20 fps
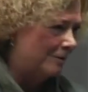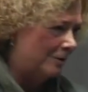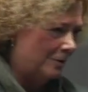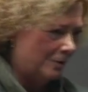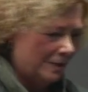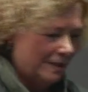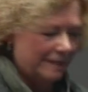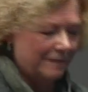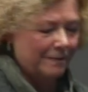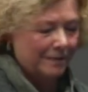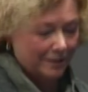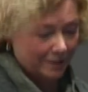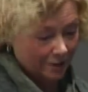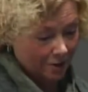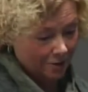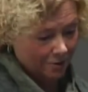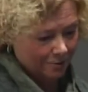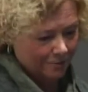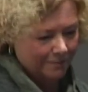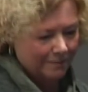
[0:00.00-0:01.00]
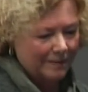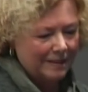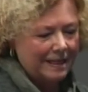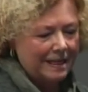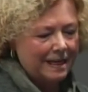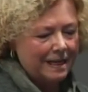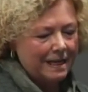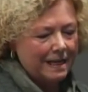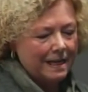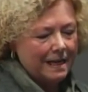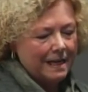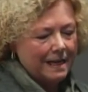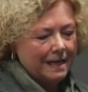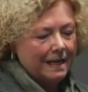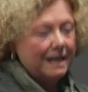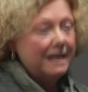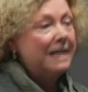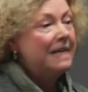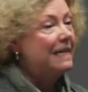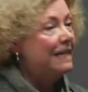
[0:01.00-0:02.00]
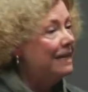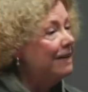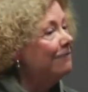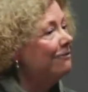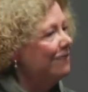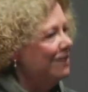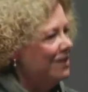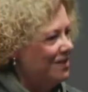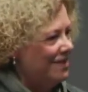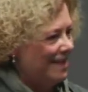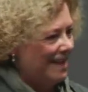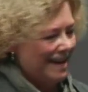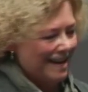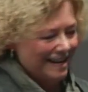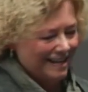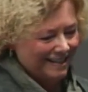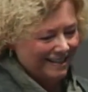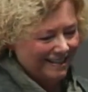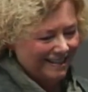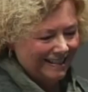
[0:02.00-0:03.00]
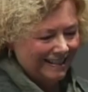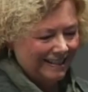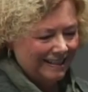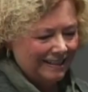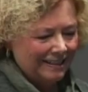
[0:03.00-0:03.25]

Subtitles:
All right. So, given that,